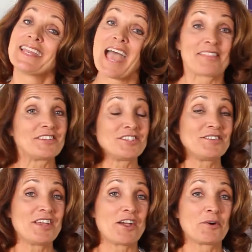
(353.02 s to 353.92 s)
now that
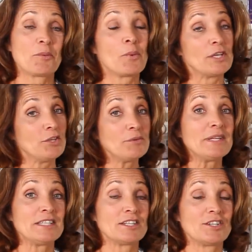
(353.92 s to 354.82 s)
you know what you
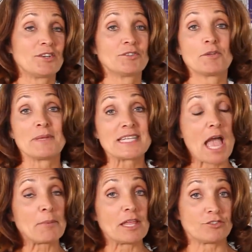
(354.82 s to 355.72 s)
need to do to
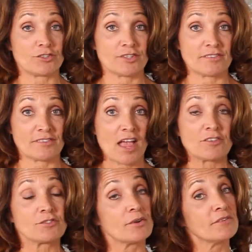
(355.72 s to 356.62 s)
metabolize your
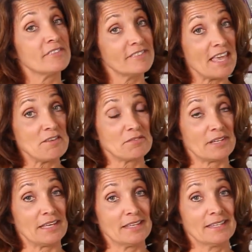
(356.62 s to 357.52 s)
testosterone
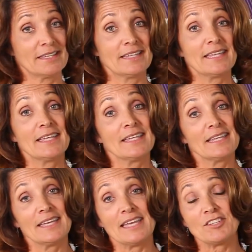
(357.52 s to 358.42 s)
safely,
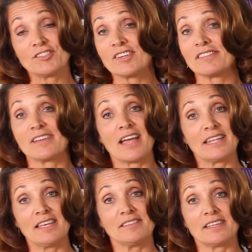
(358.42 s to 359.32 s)
it's just
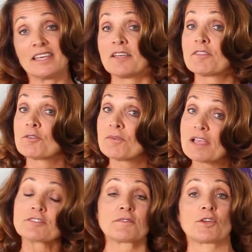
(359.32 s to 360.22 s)
not easy if the
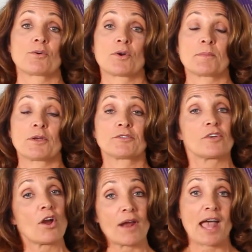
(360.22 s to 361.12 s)
rest of your hormones
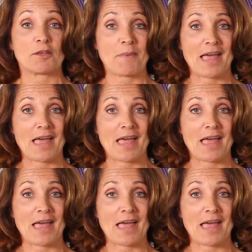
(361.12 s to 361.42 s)
are out of